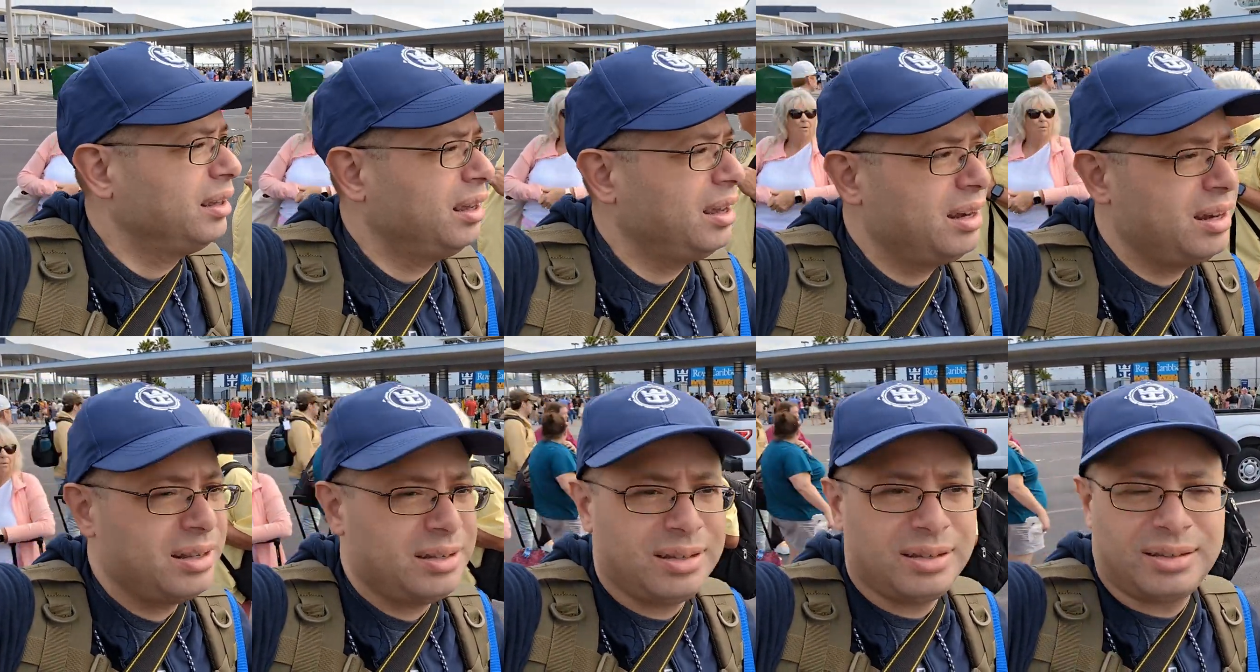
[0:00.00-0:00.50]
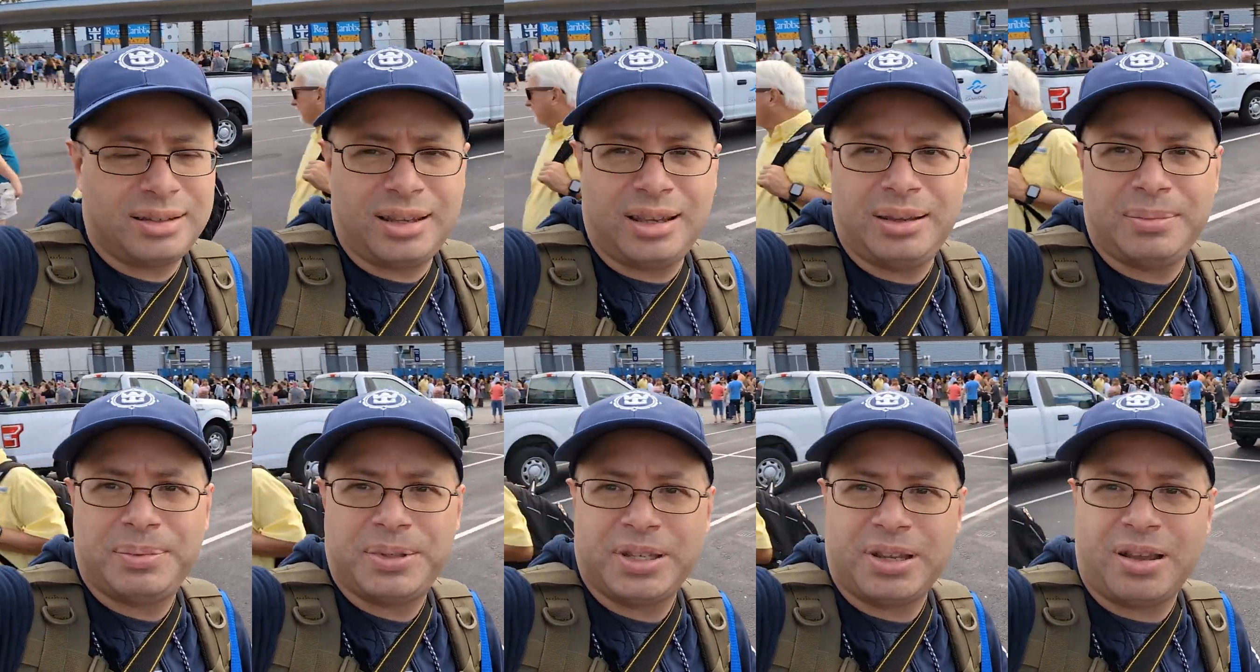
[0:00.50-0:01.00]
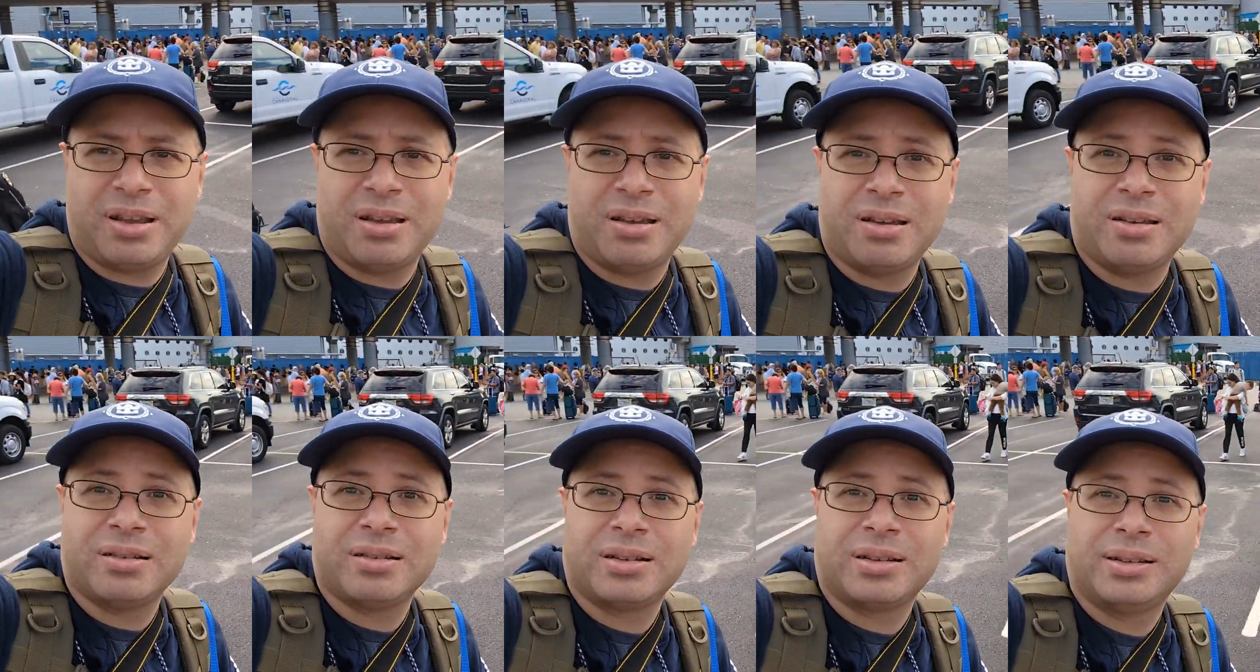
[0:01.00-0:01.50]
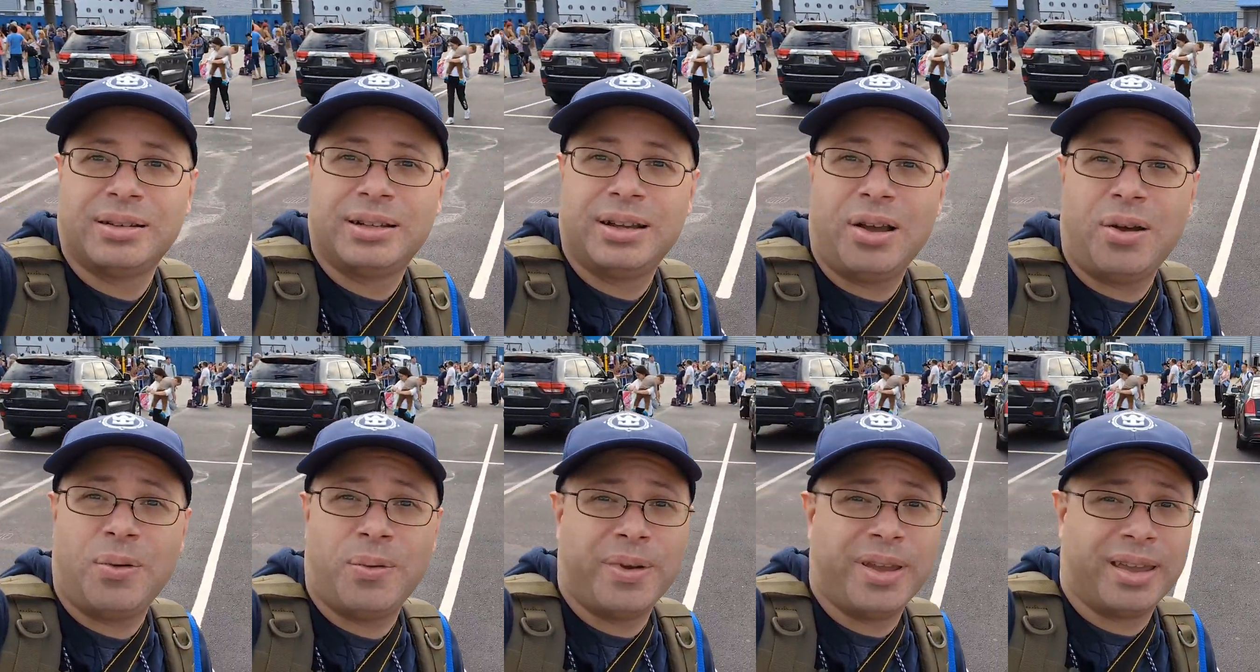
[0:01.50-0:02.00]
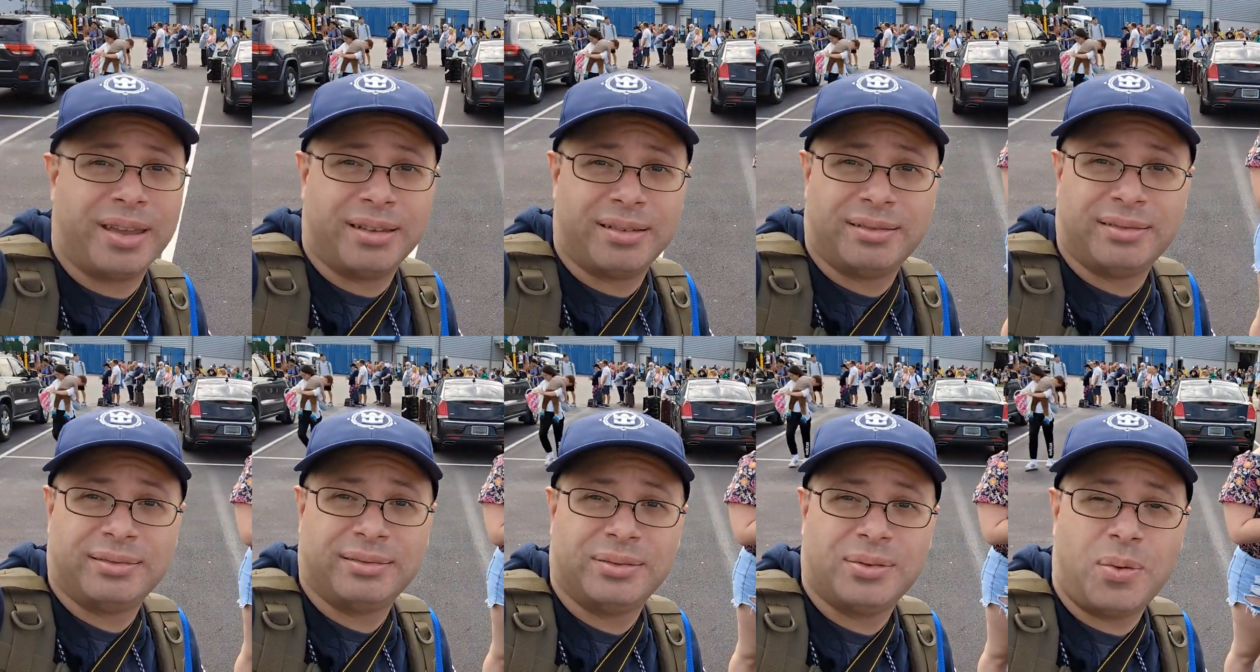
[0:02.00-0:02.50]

and it just keeps on going.